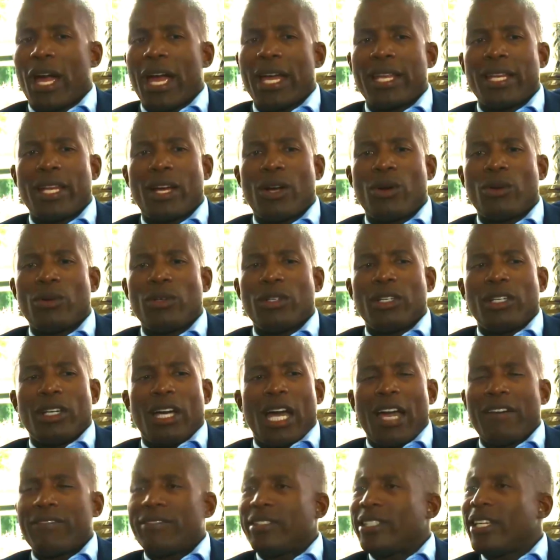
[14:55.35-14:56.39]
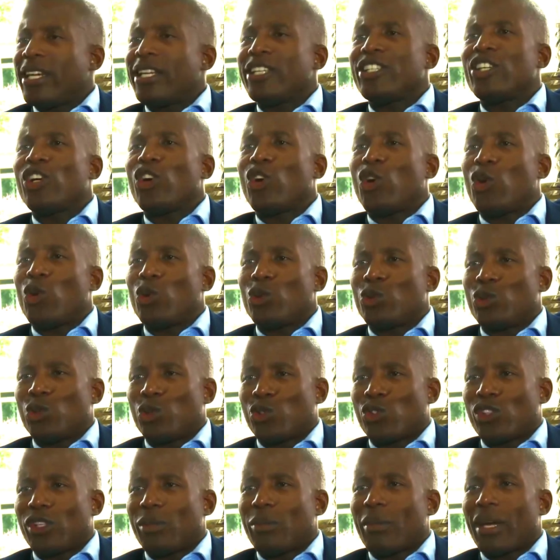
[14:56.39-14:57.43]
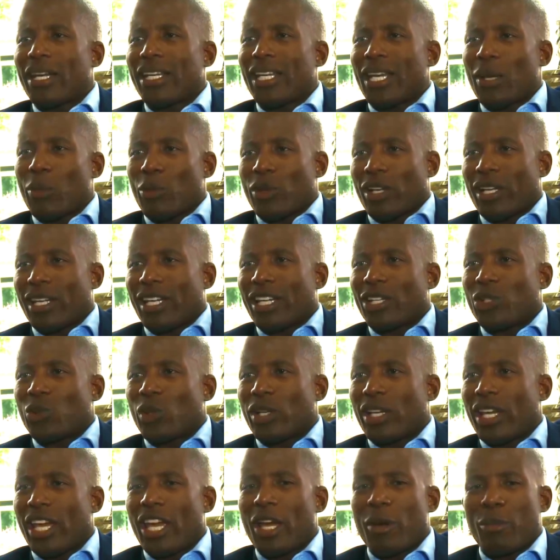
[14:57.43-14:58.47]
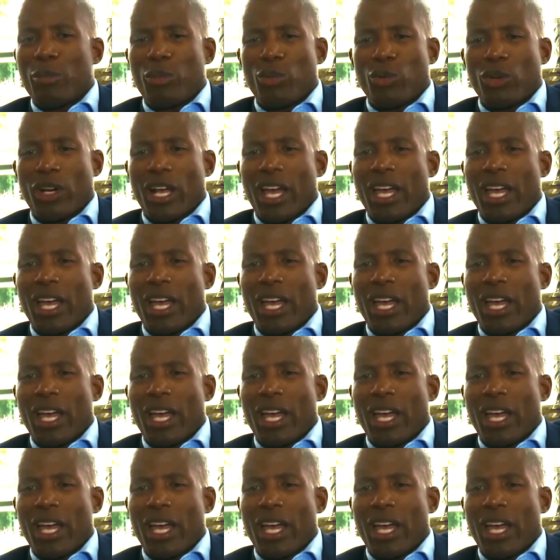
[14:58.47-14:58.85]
I have 10-year-olds who scream my name when I get to an airport.